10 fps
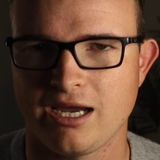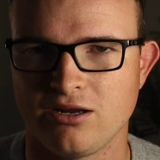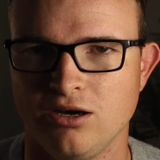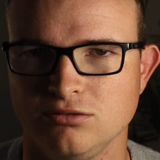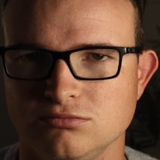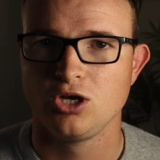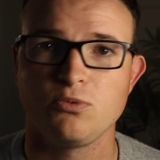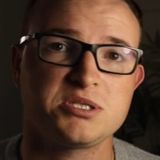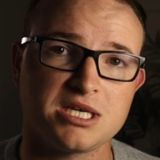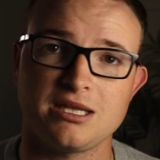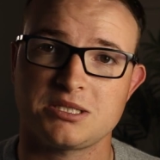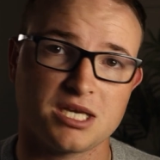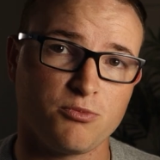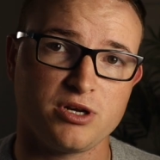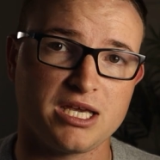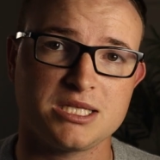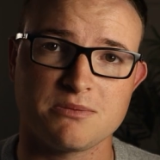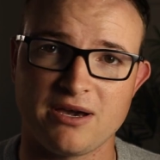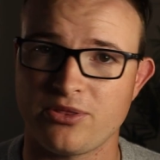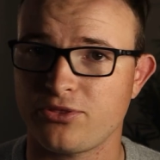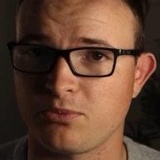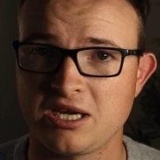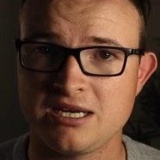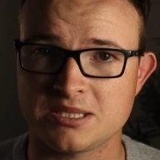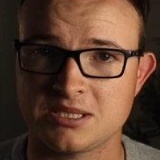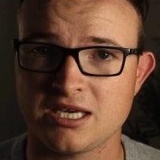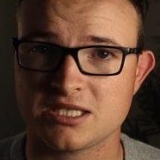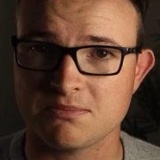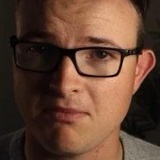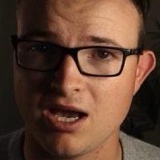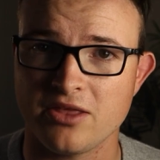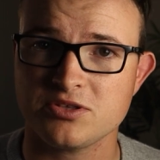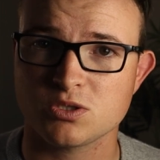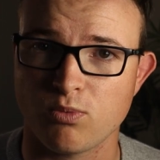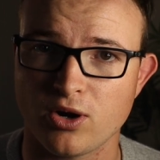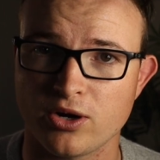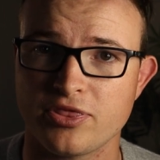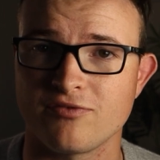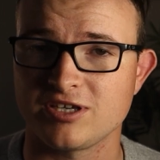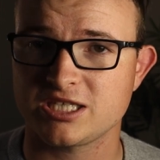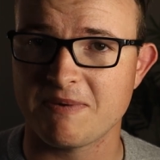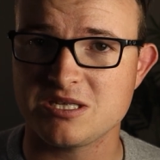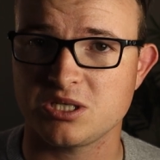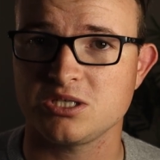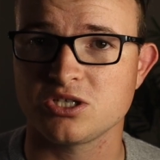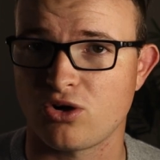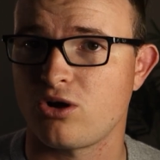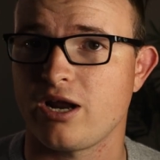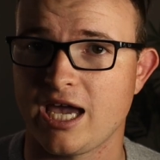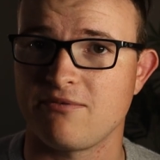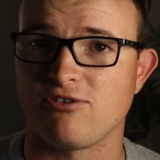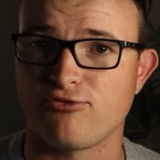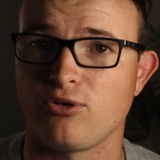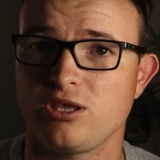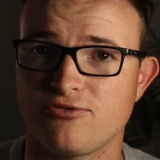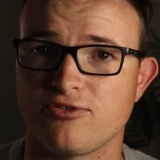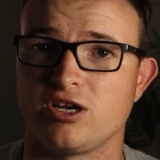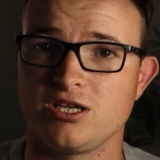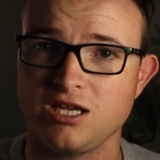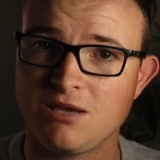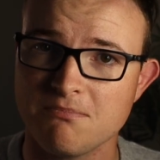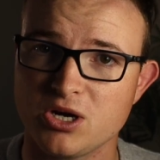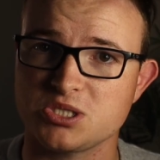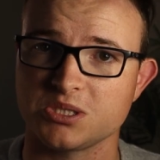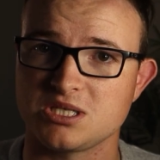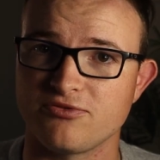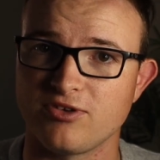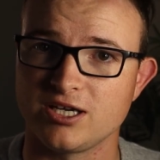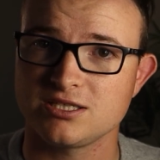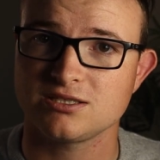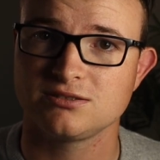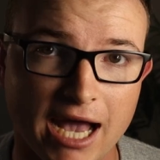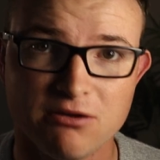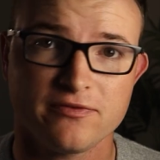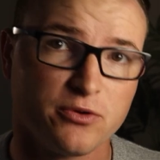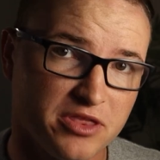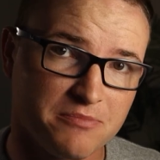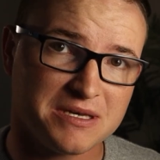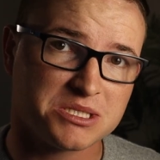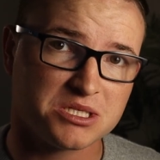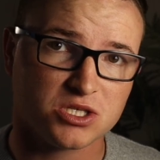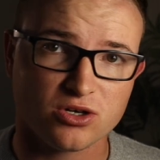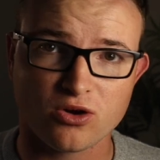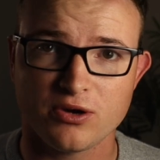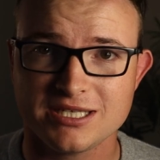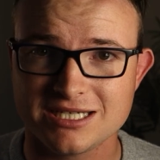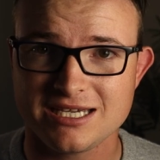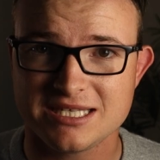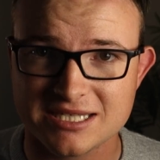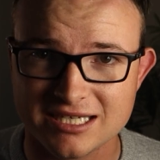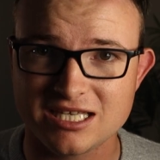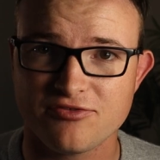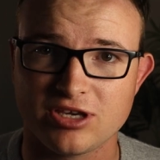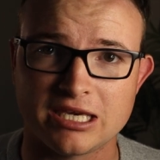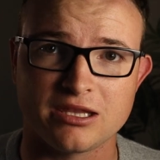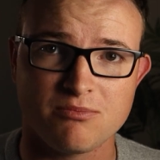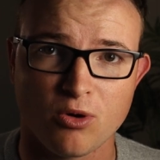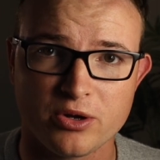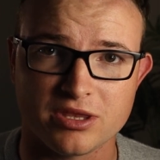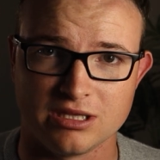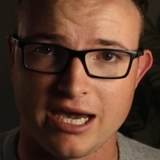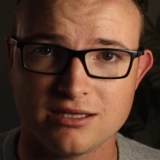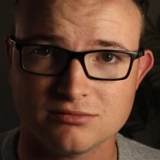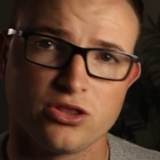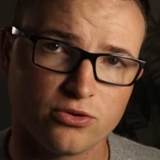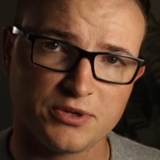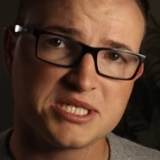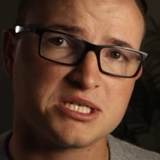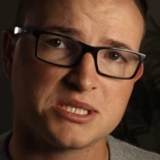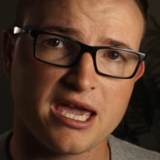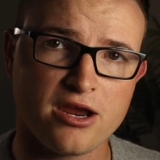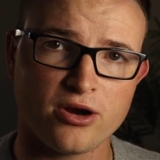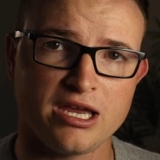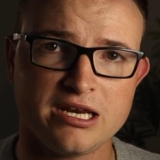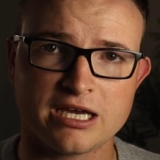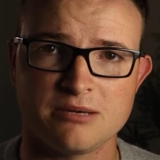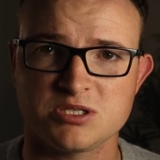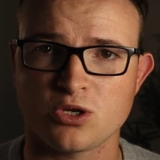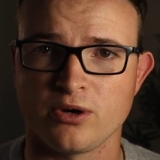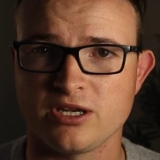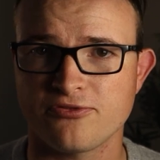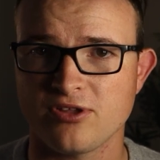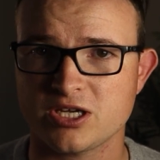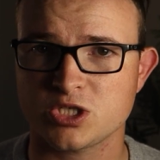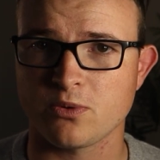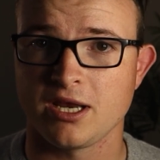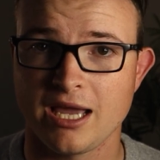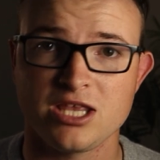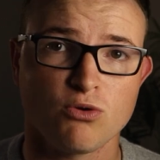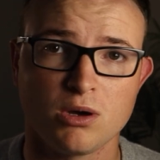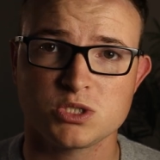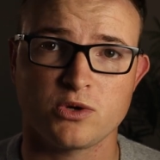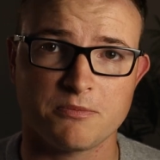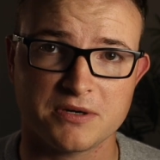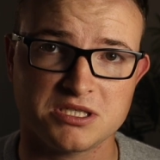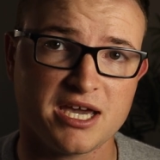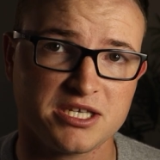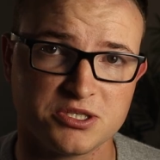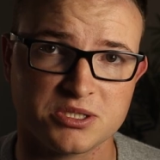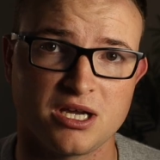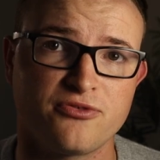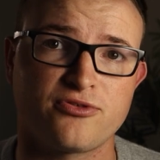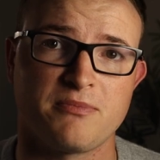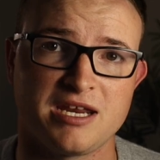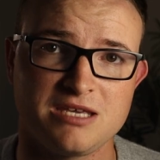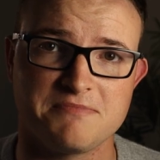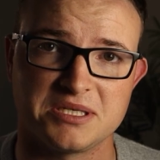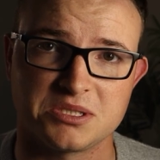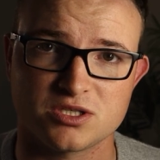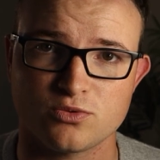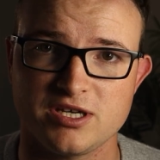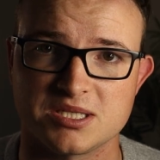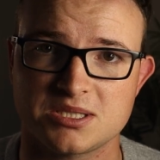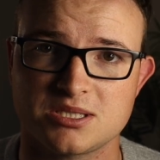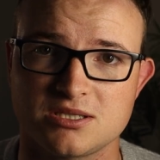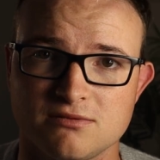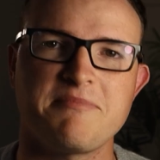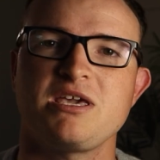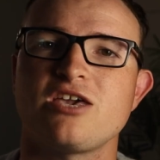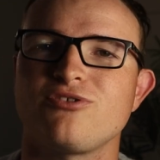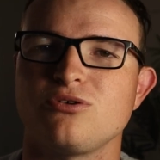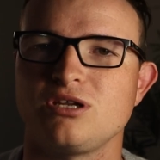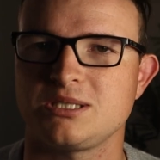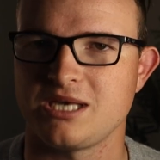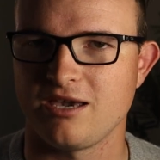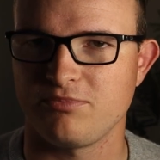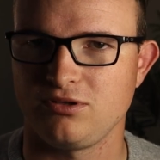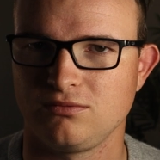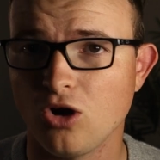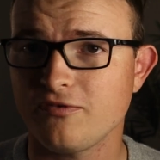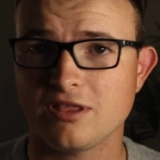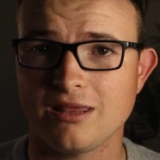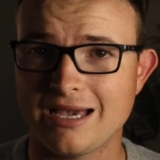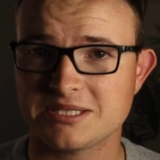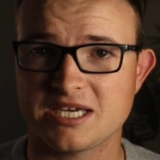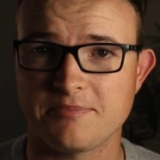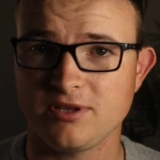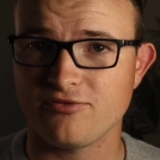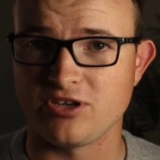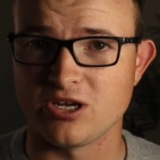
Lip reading: I know, would say that someone needs about 3 to 6 months worth of expenses in order to have a fully funded emergency fund. However, with a business, you're going to need significantly more than that. The reason is that your income is going to fluctuate, and you always want to protect yourself from any business risks. Let me give you an example. Over the last couple of